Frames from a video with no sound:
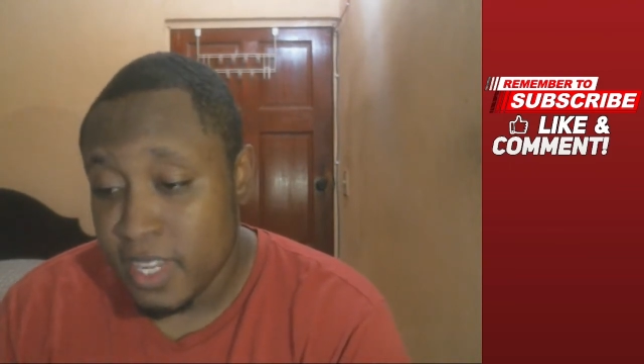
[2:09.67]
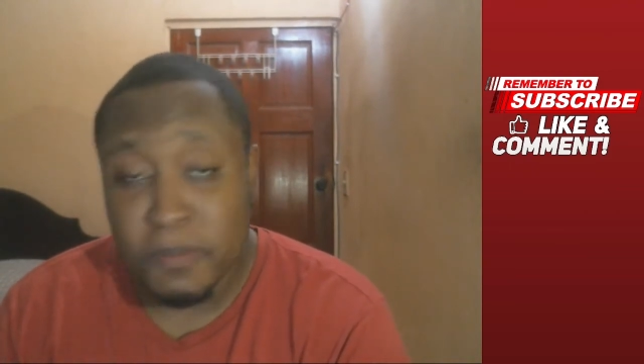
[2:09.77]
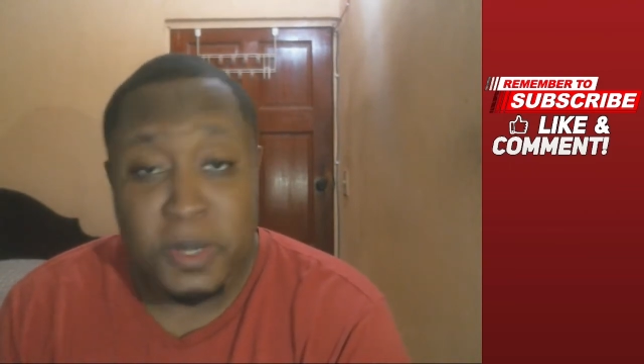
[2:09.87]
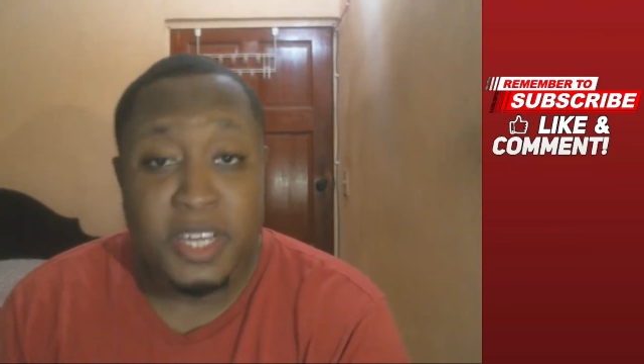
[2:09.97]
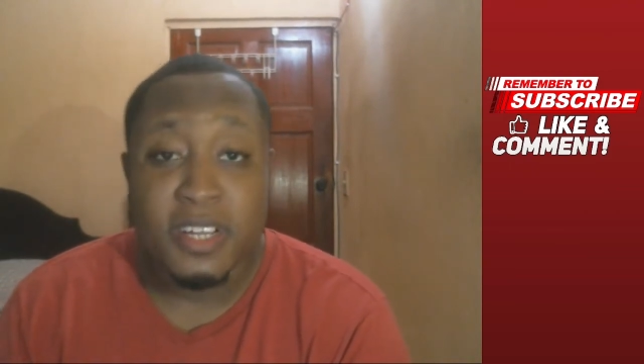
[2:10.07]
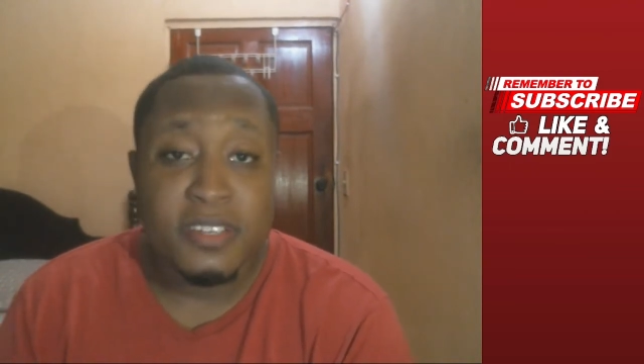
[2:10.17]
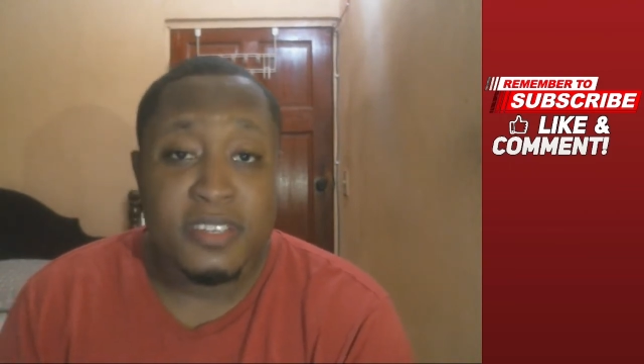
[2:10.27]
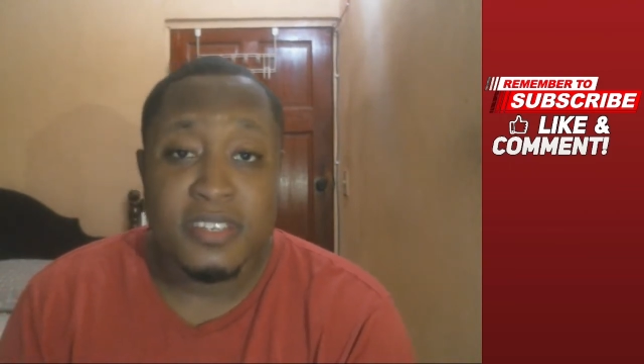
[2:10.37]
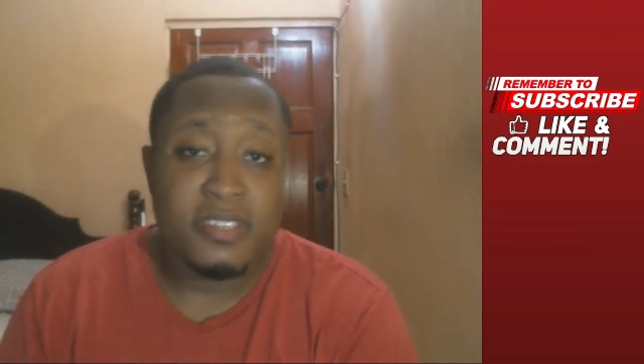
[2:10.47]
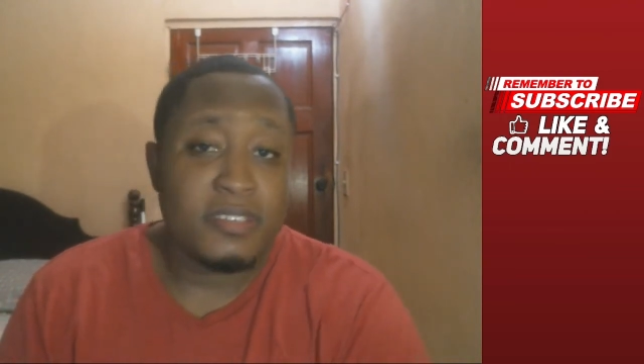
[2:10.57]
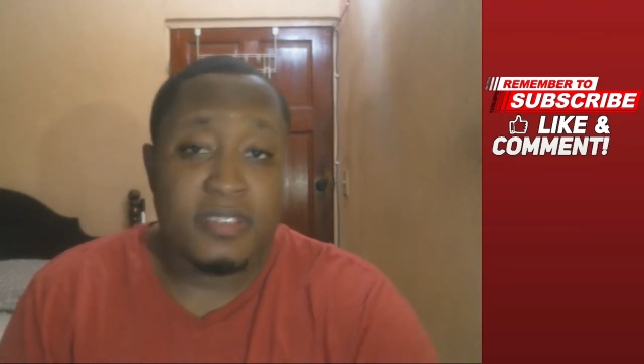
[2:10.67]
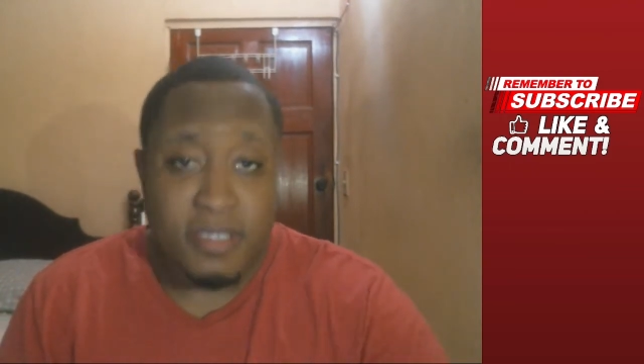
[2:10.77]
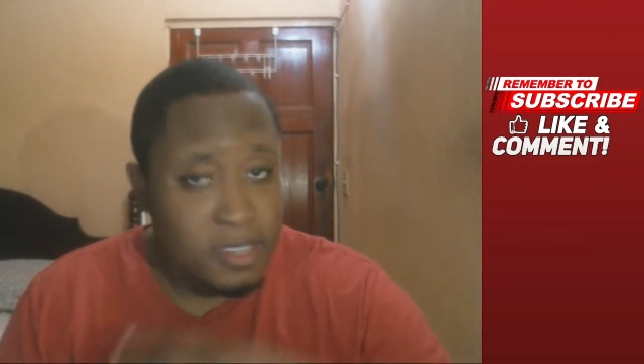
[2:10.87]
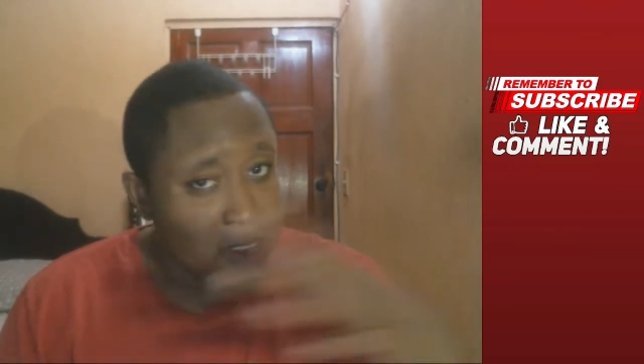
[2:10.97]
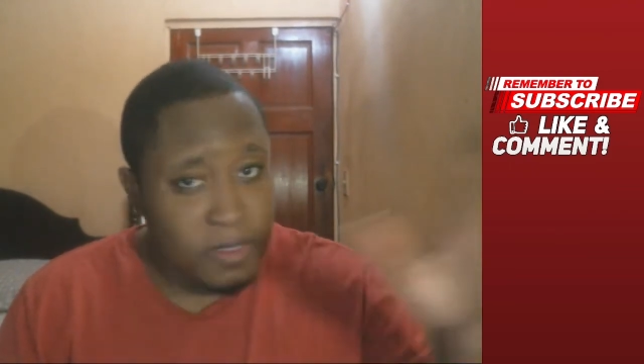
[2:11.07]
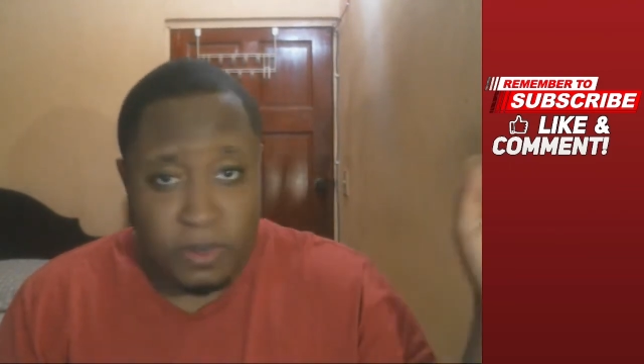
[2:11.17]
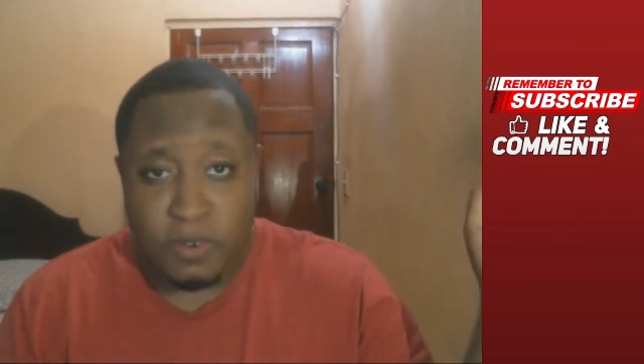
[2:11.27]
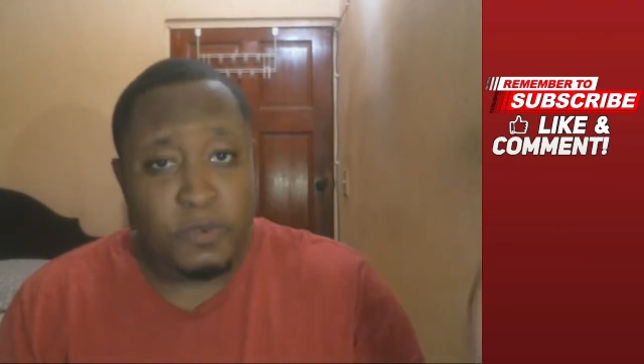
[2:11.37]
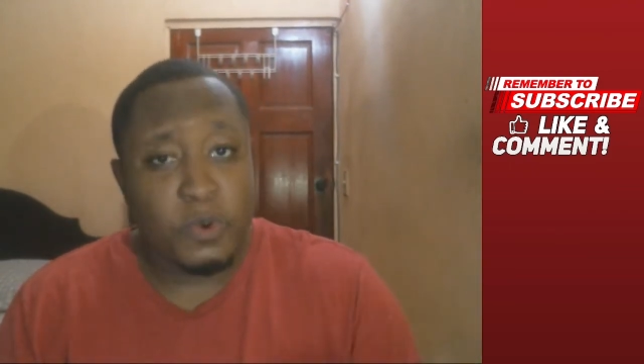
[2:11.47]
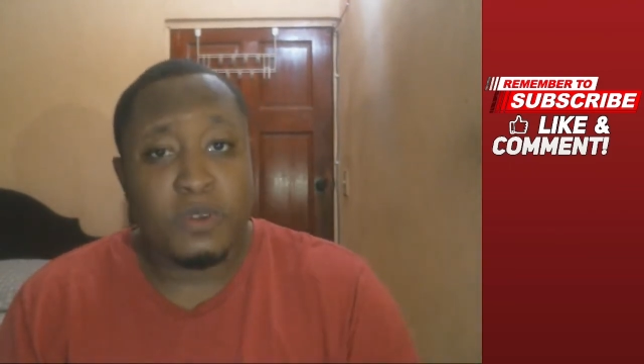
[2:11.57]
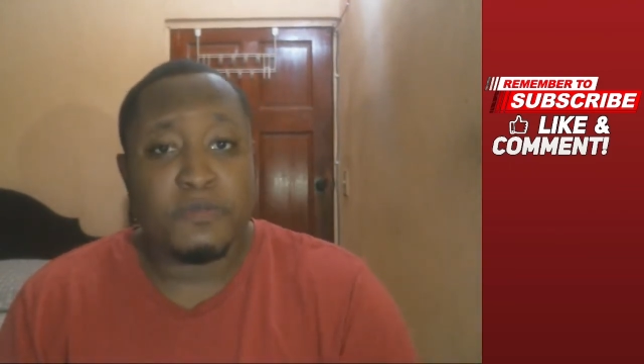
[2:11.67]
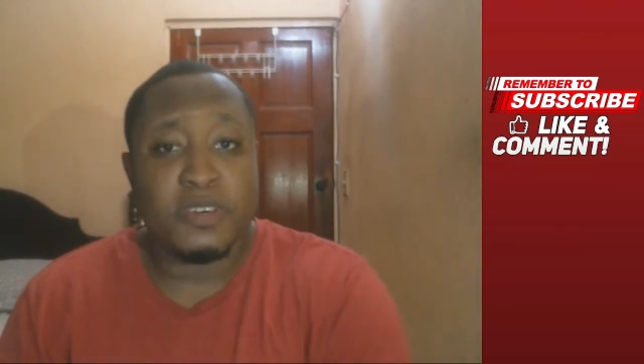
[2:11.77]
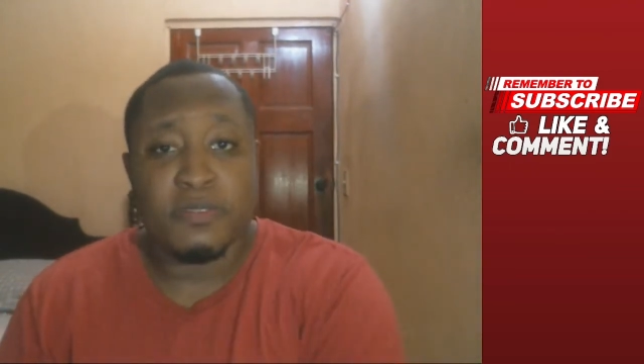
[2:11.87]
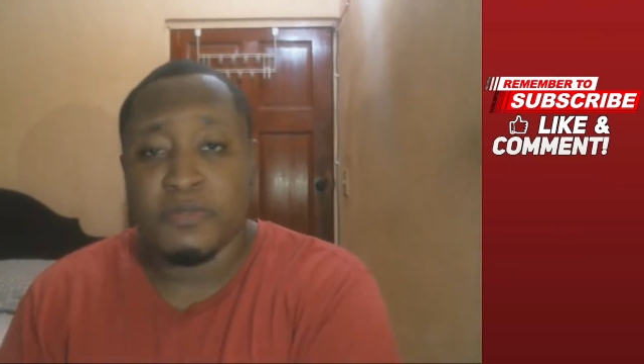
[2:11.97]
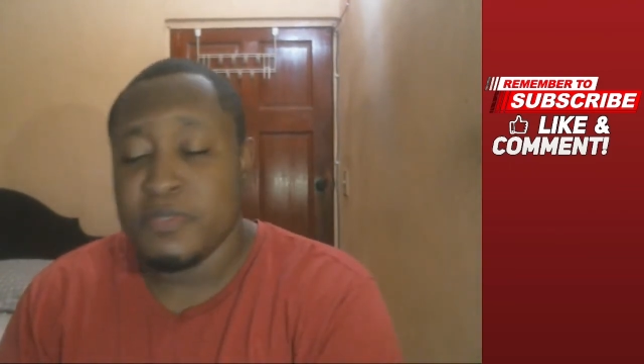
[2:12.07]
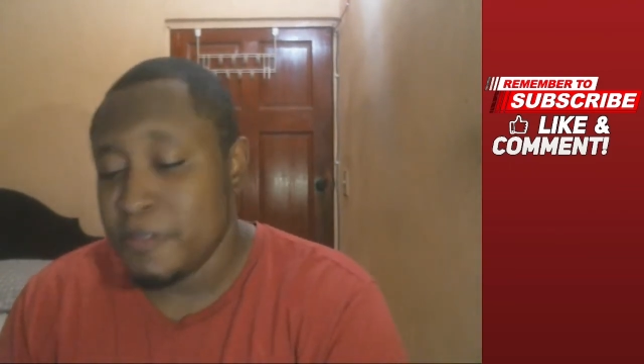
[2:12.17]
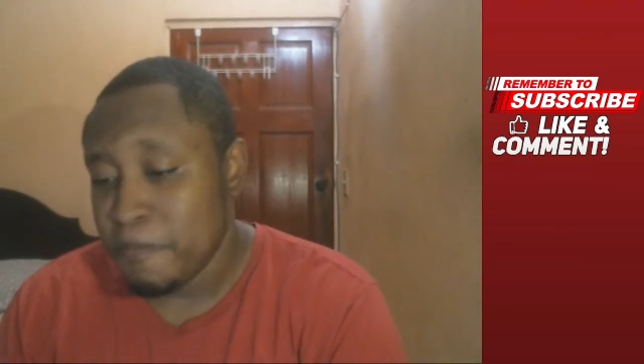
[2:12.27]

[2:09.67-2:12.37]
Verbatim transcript: Everybody else is third, fourth, and fifth.